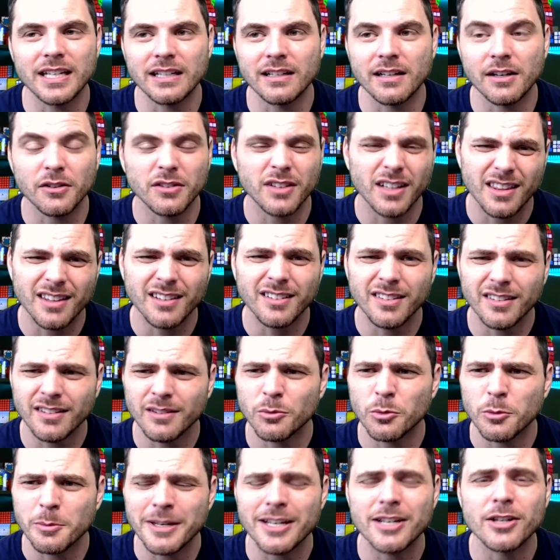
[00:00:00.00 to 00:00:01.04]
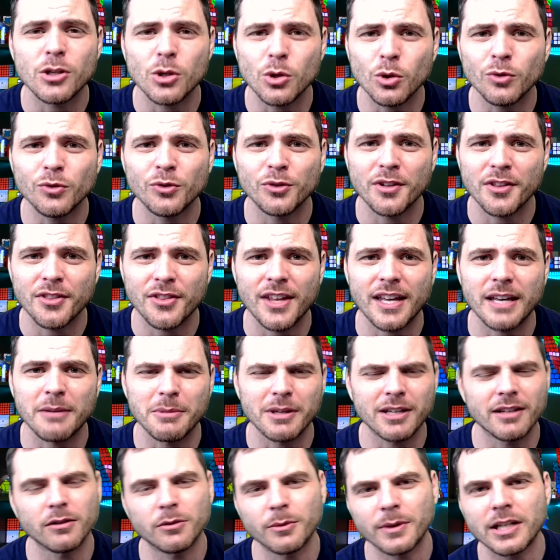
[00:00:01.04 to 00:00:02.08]
And I was like, this would be a useful thing
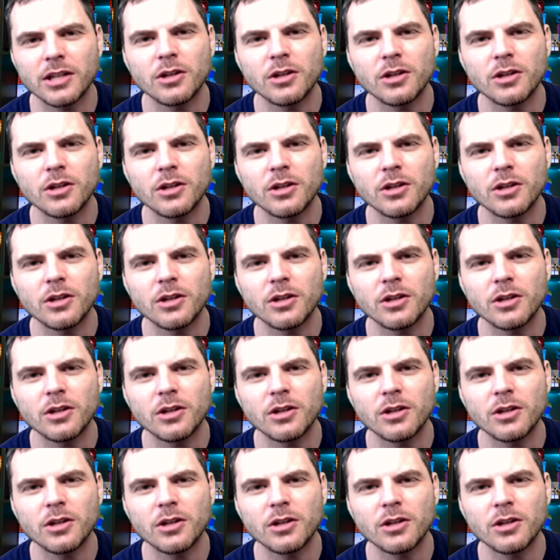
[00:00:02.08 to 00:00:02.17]
because when